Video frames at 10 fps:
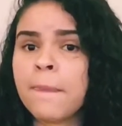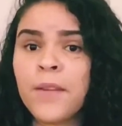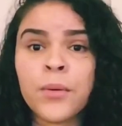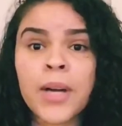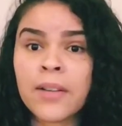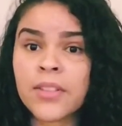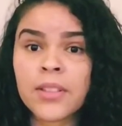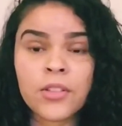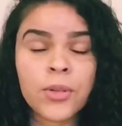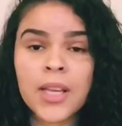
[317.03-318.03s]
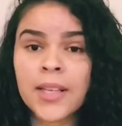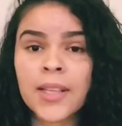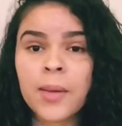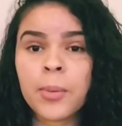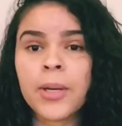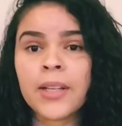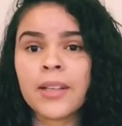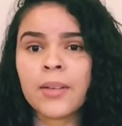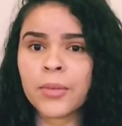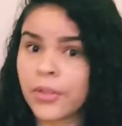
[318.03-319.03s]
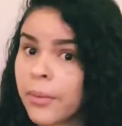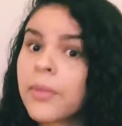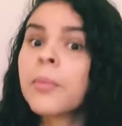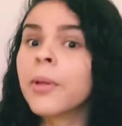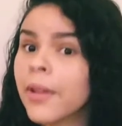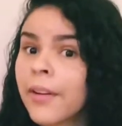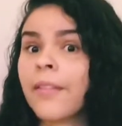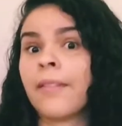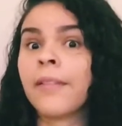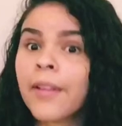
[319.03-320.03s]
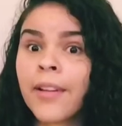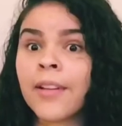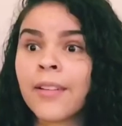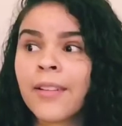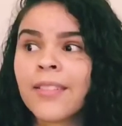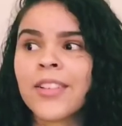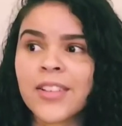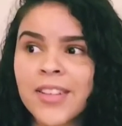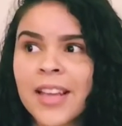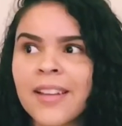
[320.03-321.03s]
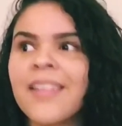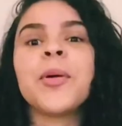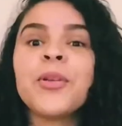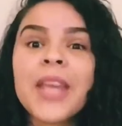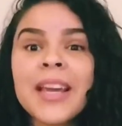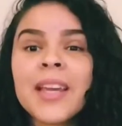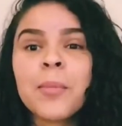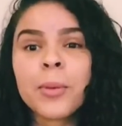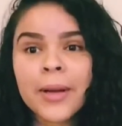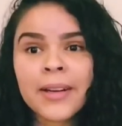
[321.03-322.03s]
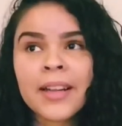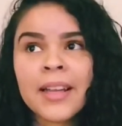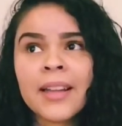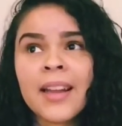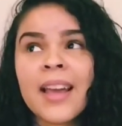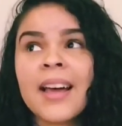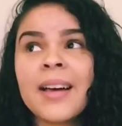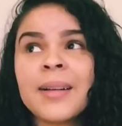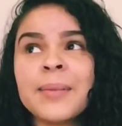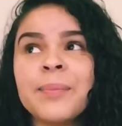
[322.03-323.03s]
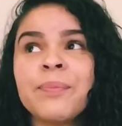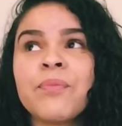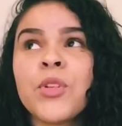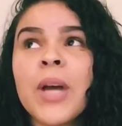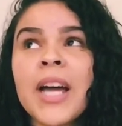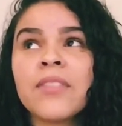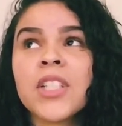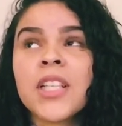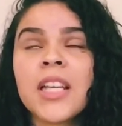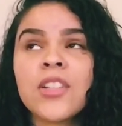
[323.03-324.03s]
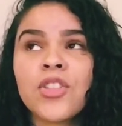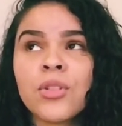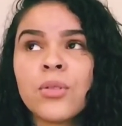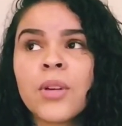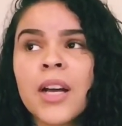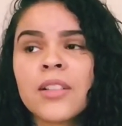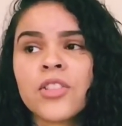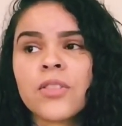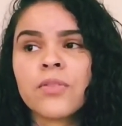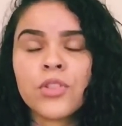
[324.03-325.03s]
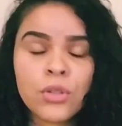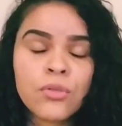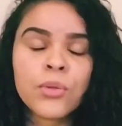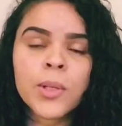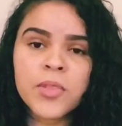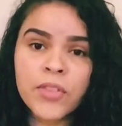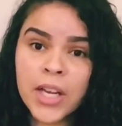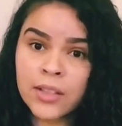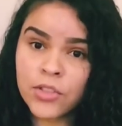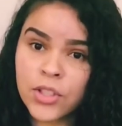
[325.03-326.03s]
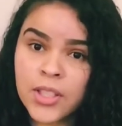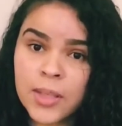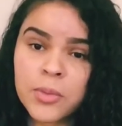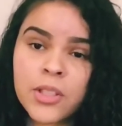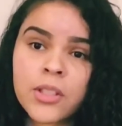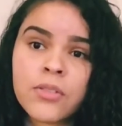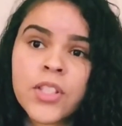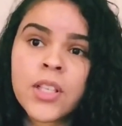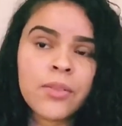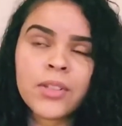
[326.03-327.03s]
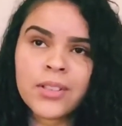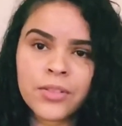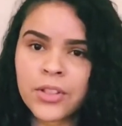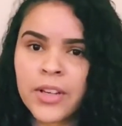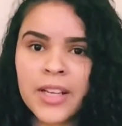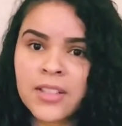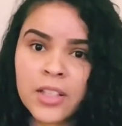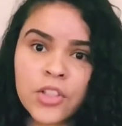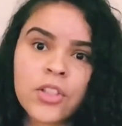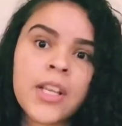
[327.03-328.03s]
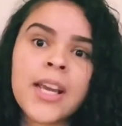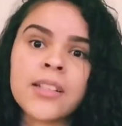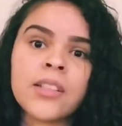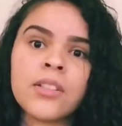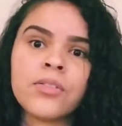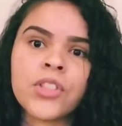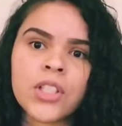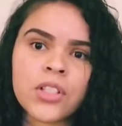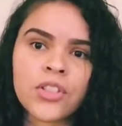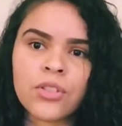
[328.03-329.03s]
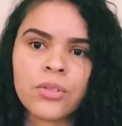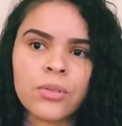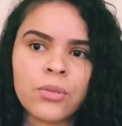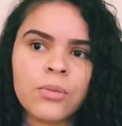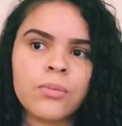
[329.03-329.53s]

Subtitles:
You can't get pregnant, which I wasn't planning on getting, just saying. But you can't get pregnant. You have to take two forms of contraceptives, even if you're not sexually active, just to